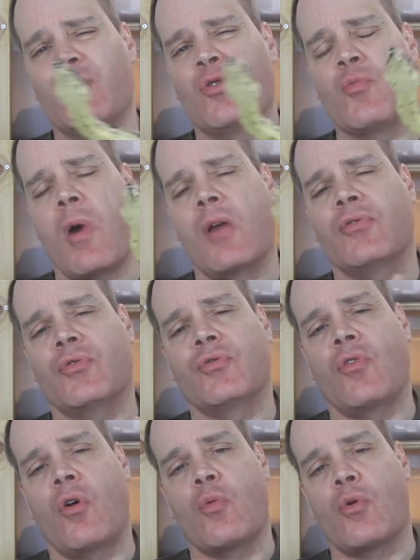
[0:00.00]
2 months or
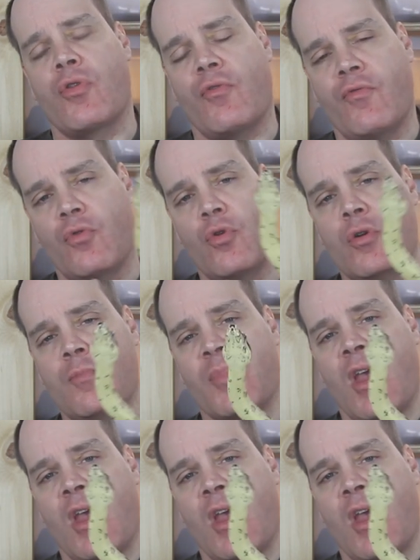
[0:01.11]
so worth of food.